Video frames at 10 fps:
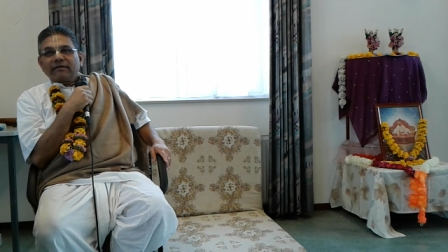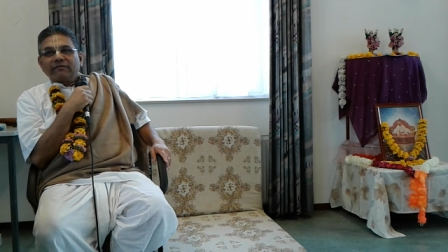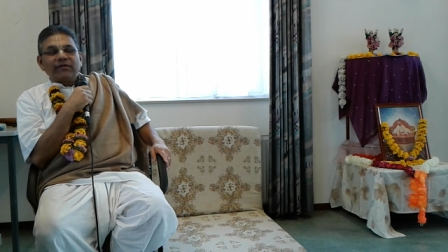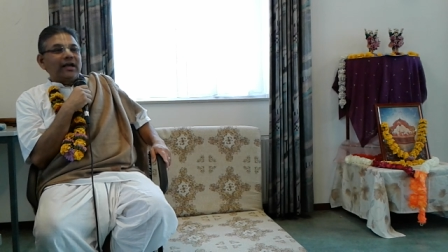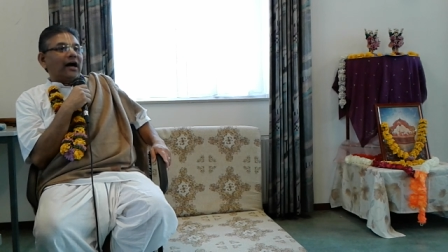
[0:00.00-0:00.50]

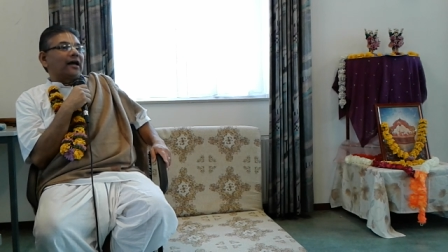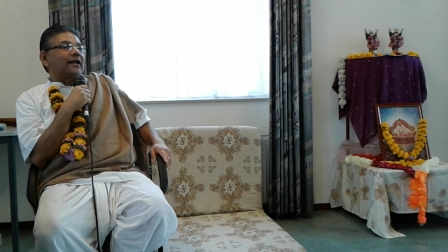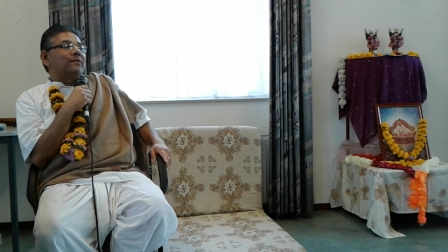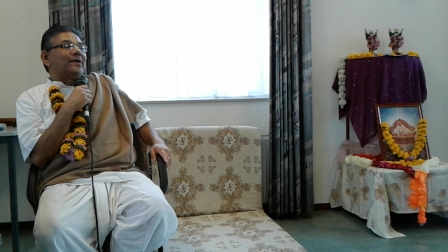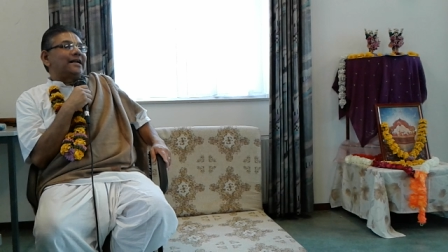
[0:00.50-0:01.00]
We are
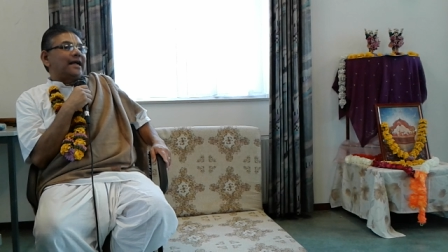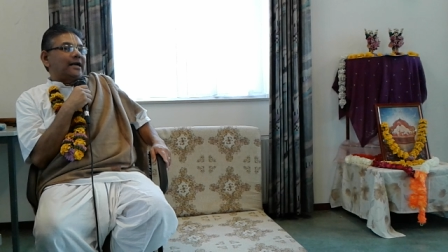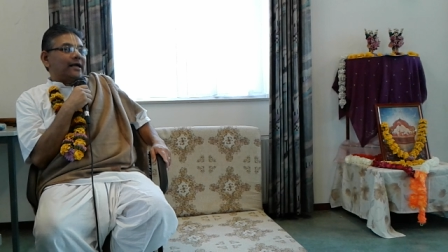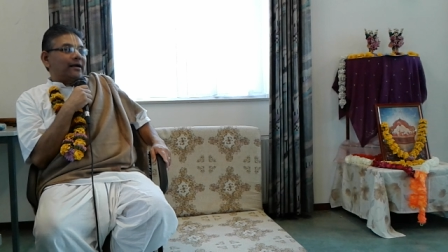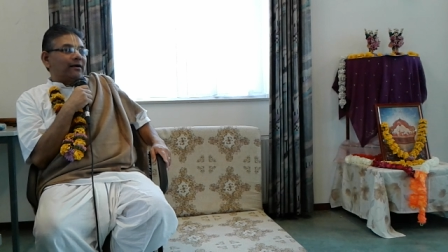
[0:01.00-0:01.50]

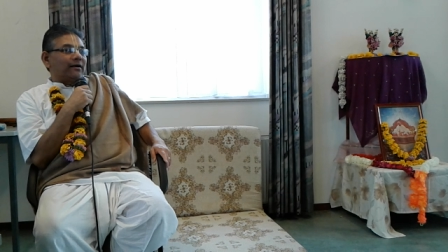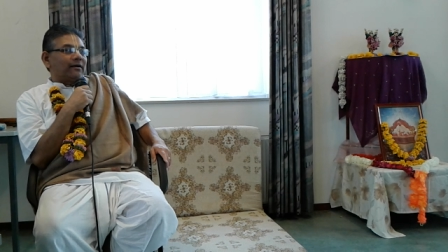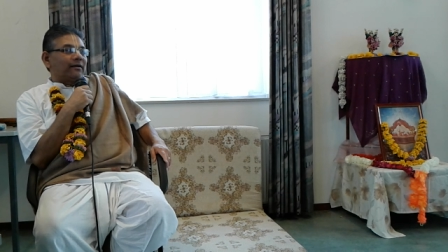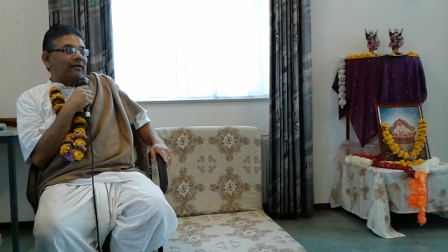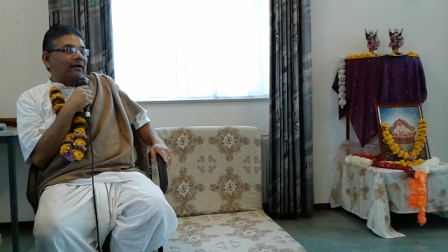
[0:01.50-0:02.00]
imitating
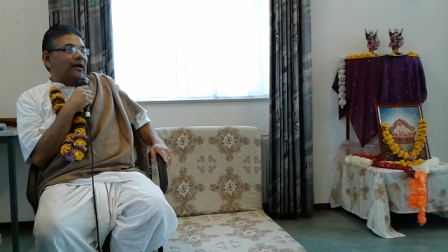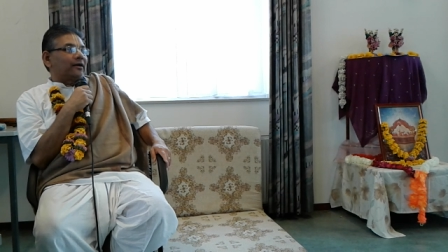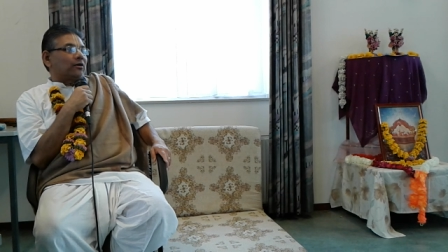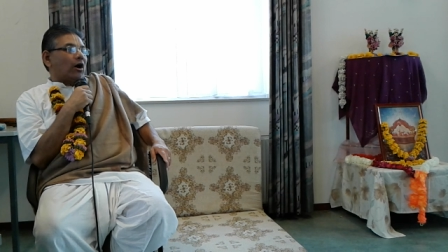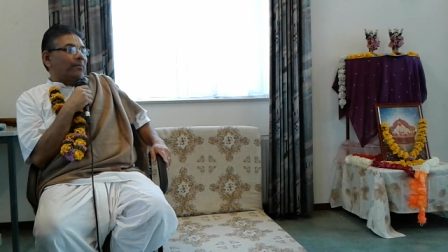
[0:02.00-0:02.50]

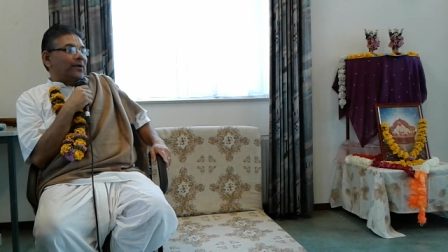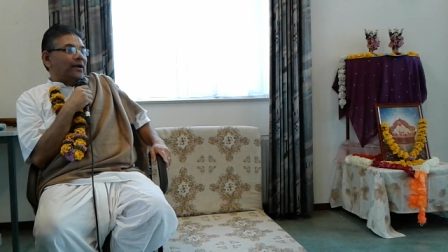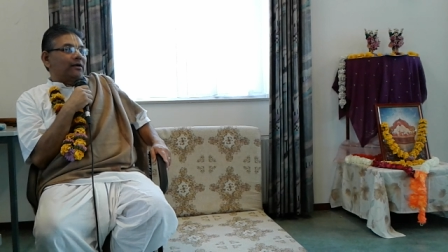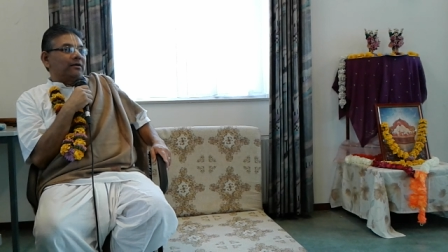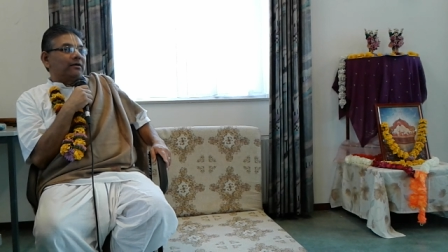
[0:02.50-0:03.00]
and
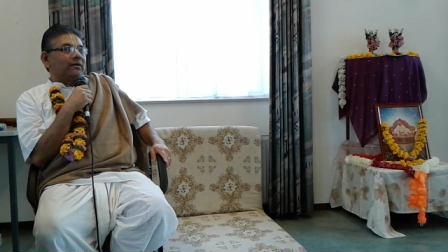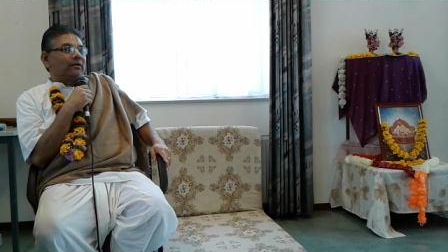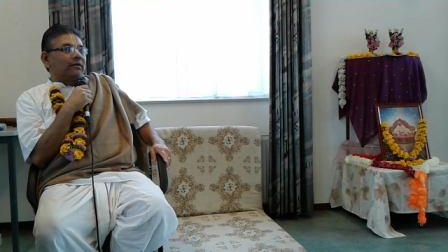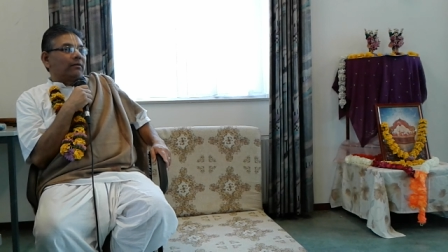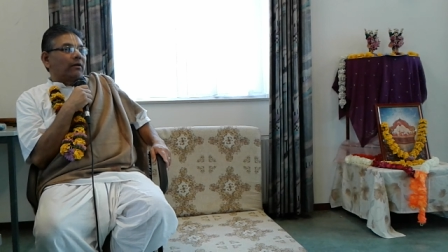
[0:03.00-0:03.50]
copying
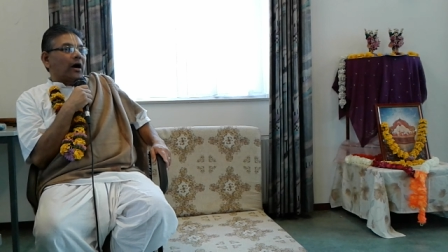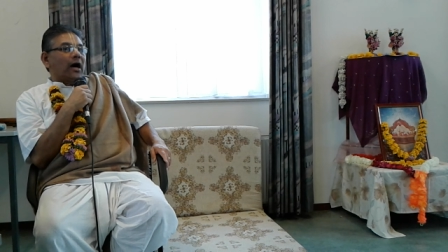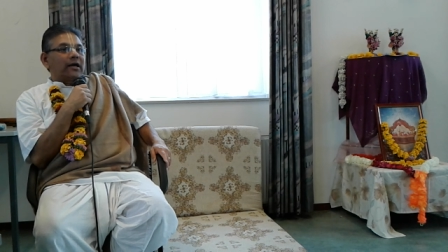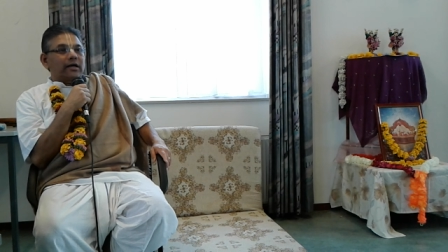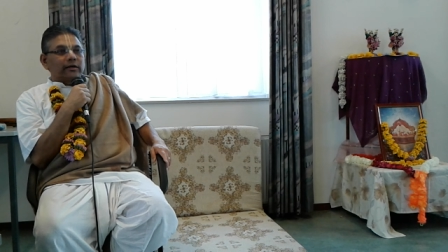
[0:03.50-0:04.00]

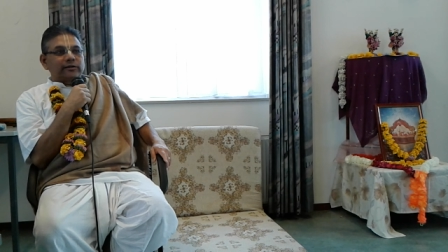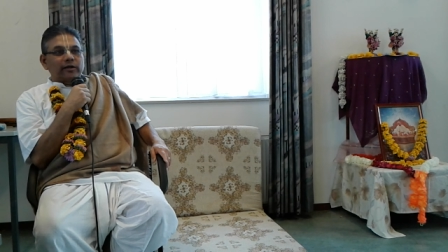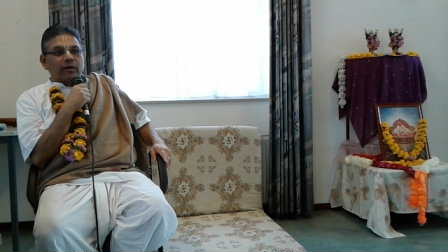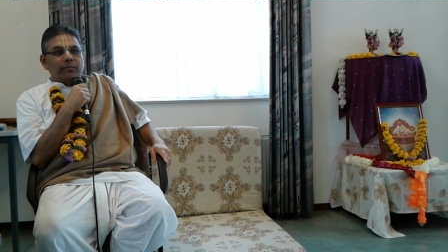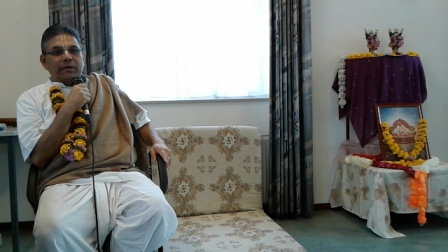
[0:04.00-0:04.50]

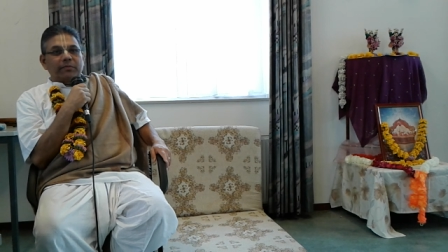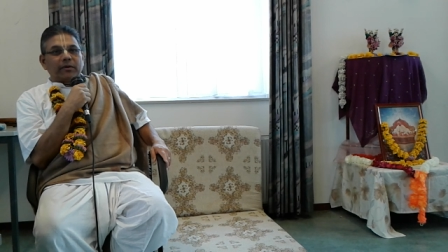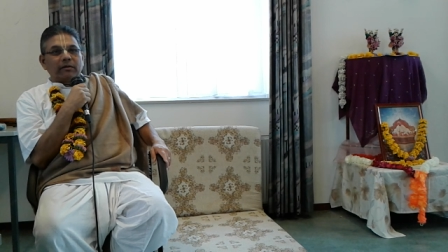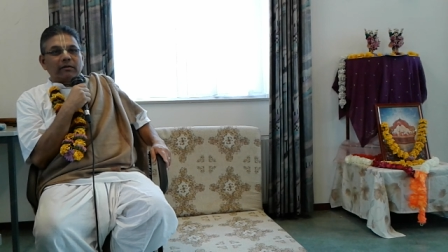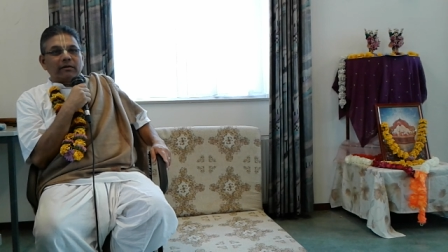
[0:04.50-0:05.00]
uncultured
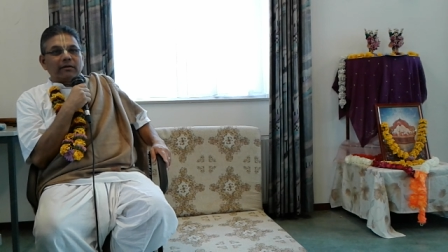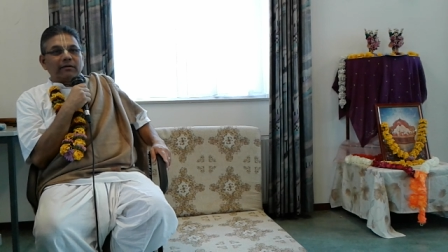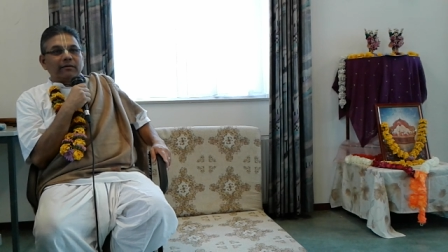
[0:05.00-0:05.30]
people.